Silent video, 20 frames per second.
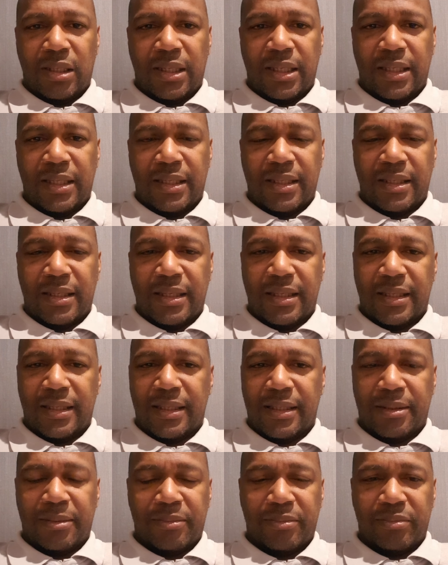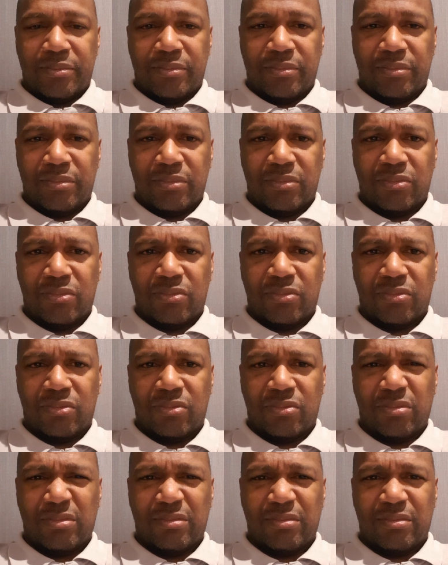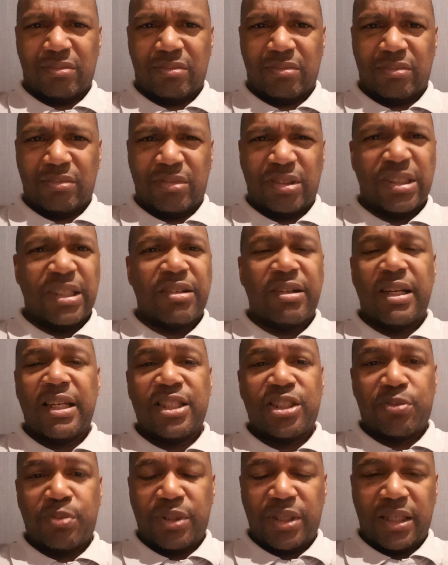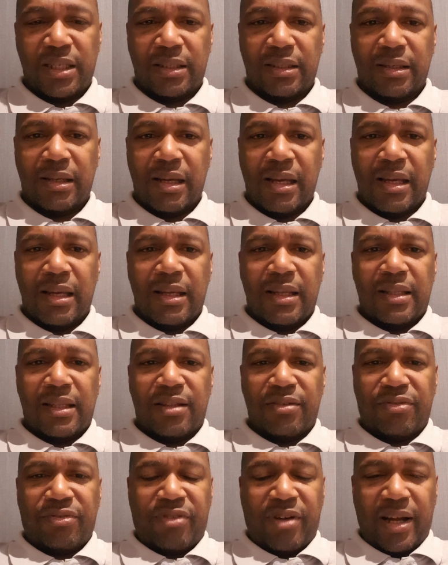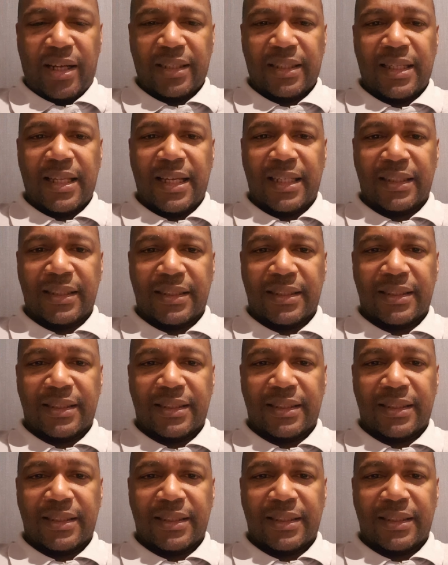And generally speaking, the fact that